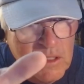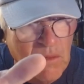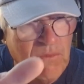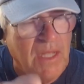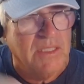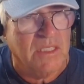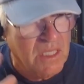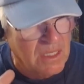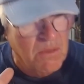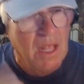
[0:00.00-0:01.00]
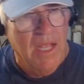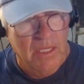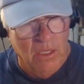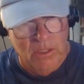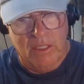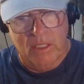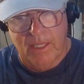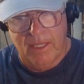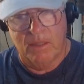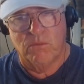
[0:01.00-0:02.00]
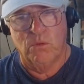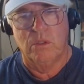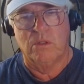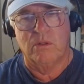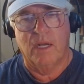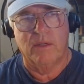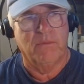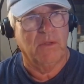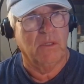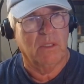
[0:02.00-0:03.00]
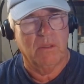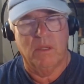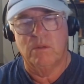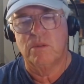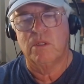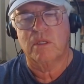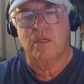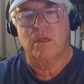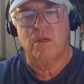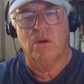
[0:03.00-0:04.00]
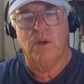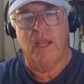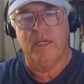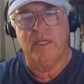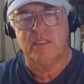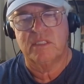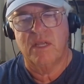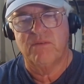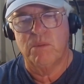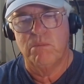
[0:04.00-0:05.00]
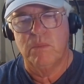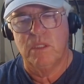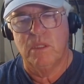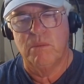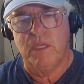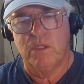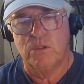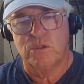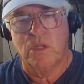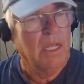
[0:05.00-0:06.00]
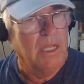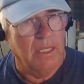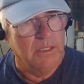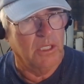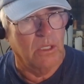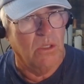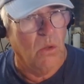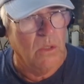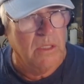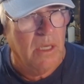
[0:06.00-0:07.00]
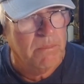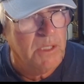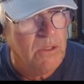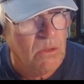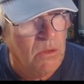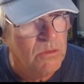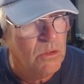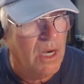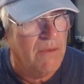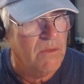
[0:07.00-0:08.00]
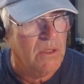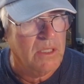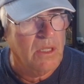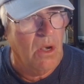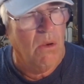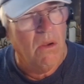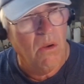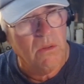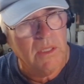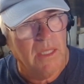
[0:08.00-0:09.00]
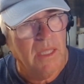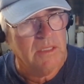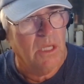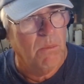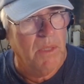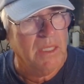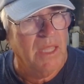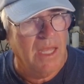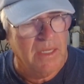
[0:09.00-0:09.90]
the face? You can get a ruler out if you can, look, 87 millimeters, and you can hold it up to your own driver and go, oh, okay, that's how big that